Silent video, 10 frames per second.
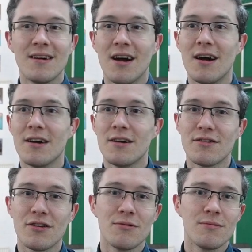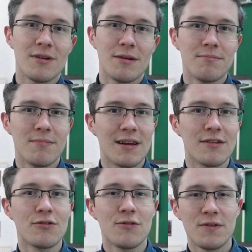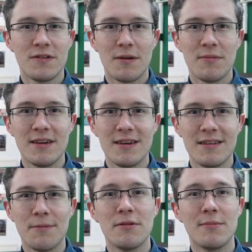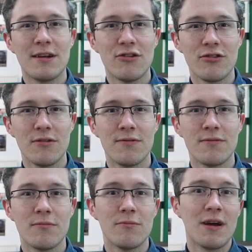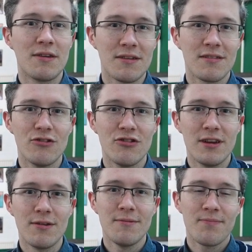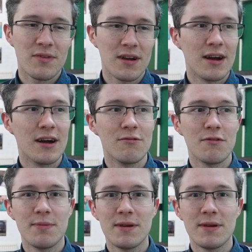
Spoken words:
So I'm Alex Sulford. I'm the Deputy Manager of Roundhouse Engineering. We've